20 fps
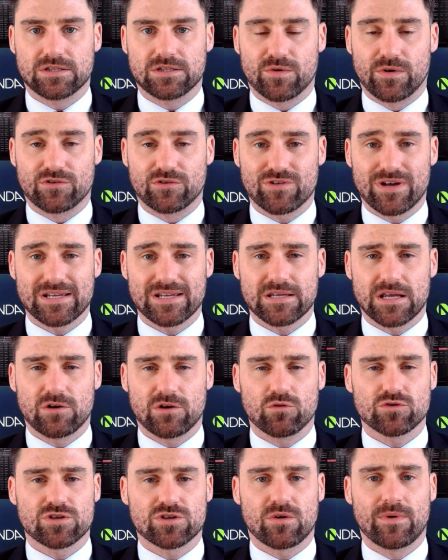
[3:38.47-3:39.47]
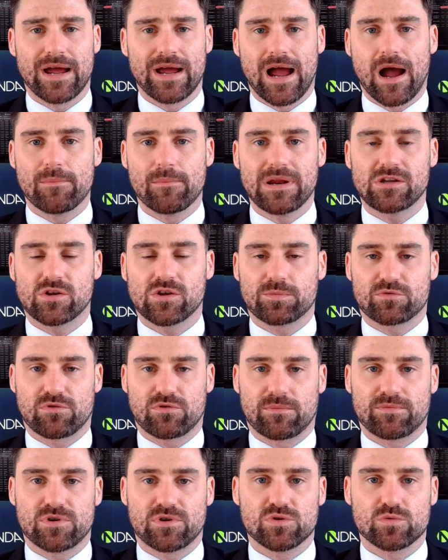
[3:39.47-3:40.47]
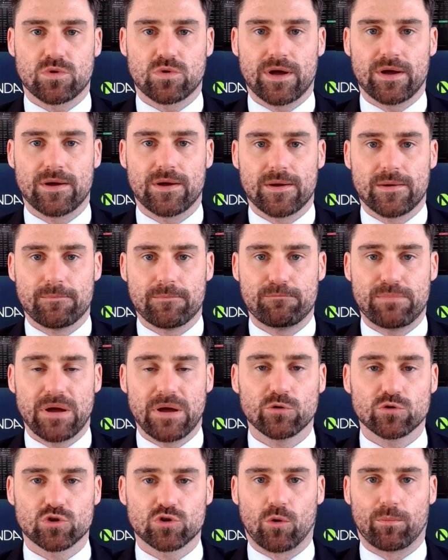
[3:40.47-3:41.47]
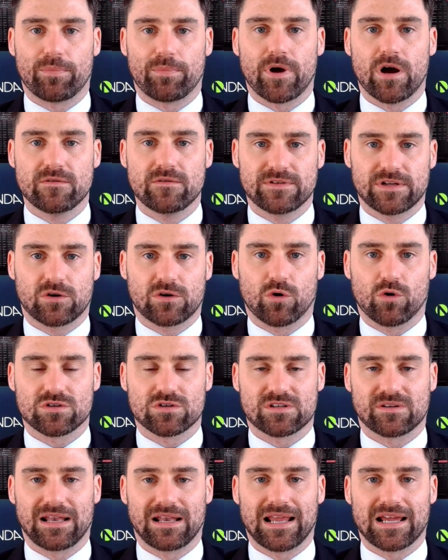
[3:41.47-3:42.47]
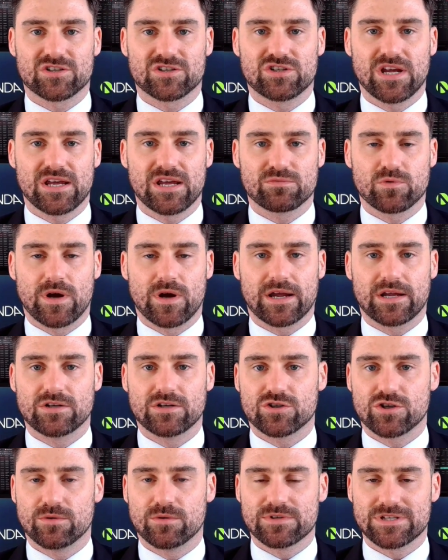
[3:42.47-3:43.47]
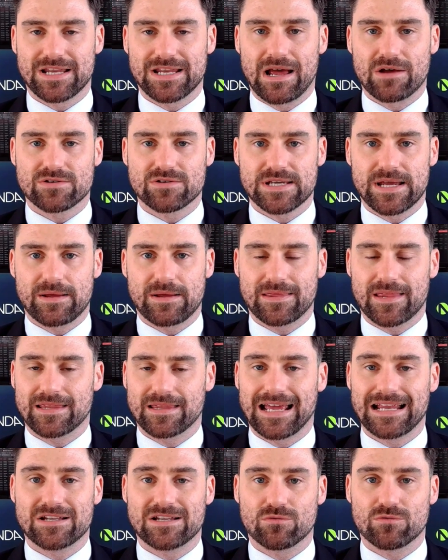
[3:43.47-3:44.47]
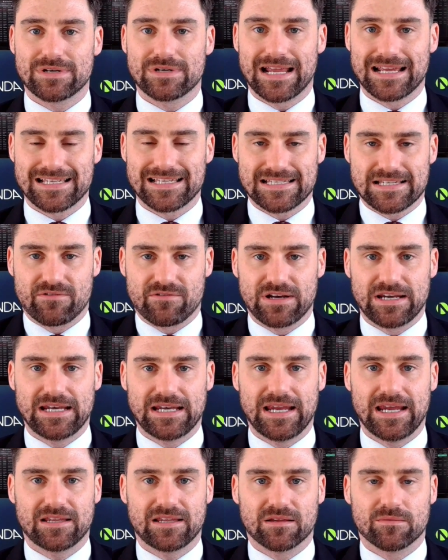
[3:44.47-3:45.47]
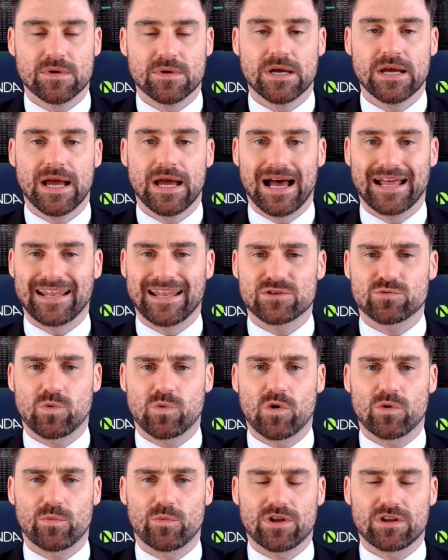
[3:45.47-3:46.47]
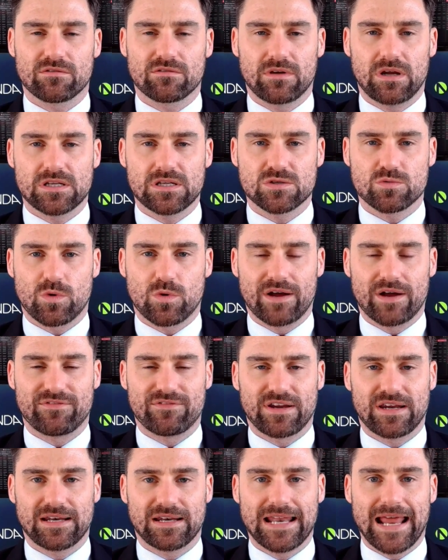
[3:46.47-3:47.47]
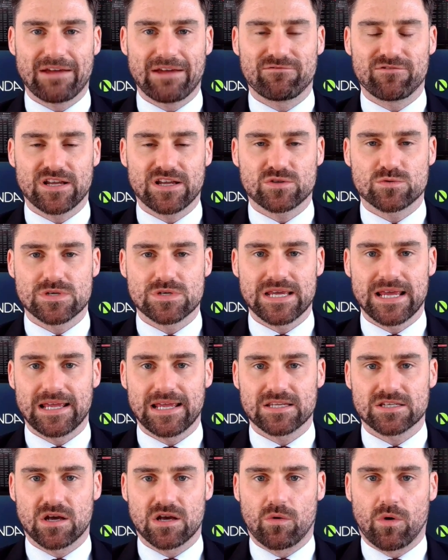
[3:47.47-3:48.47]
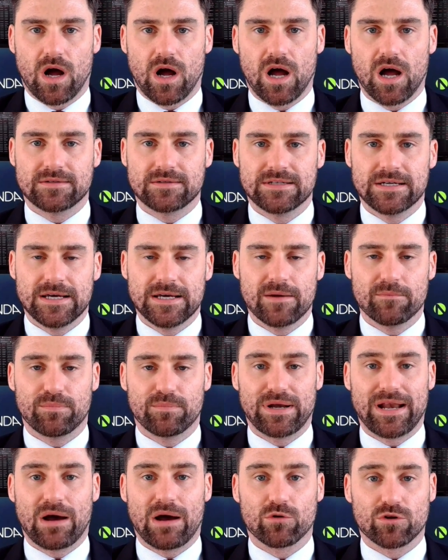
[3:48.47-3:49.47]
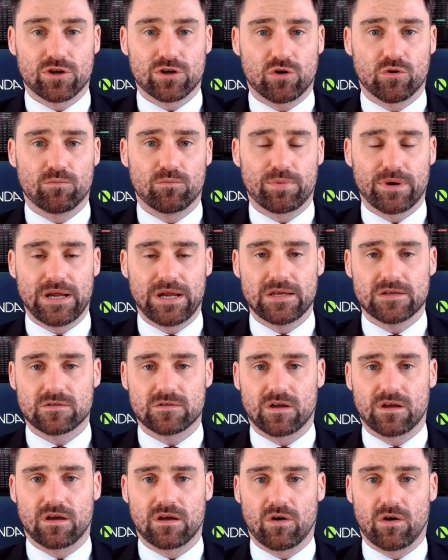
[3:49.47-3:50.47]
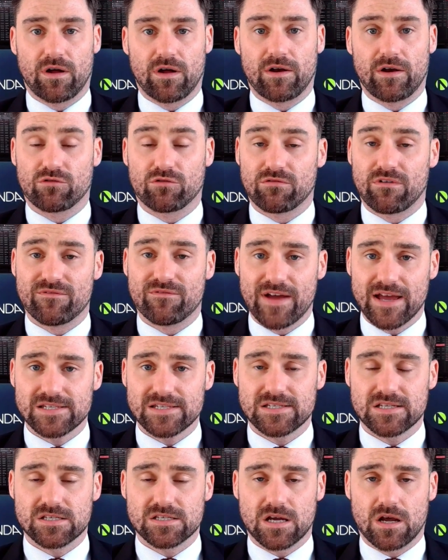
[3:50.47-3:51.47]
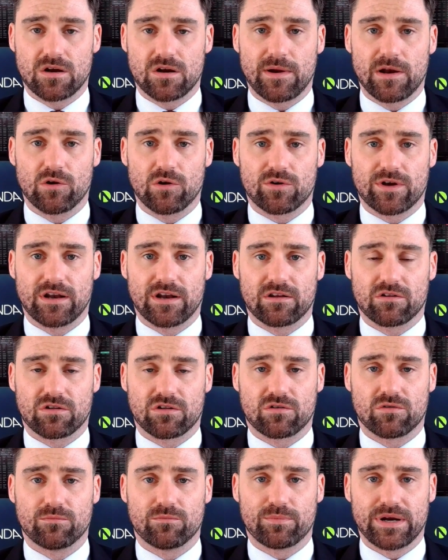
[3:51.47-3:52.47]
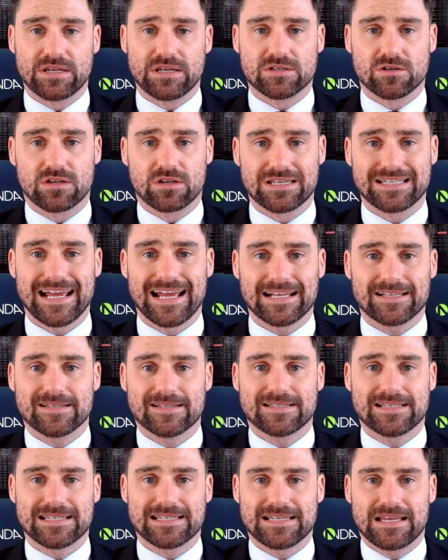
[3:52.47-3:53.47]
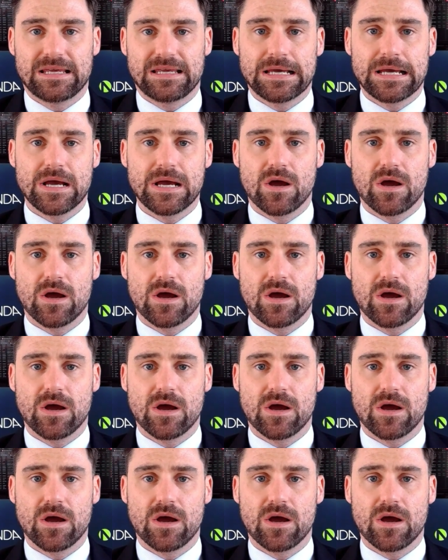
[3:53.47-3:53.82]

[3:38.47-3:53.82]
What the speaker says: address, and also how many subscriptions were built up over the course of the last year, where consumers are now saying that they don't necessarily need them. And that's one of the reasons why I think Netflix was hit so hard. But now other companies and other investors are going to be looking at other companies and other sectors to see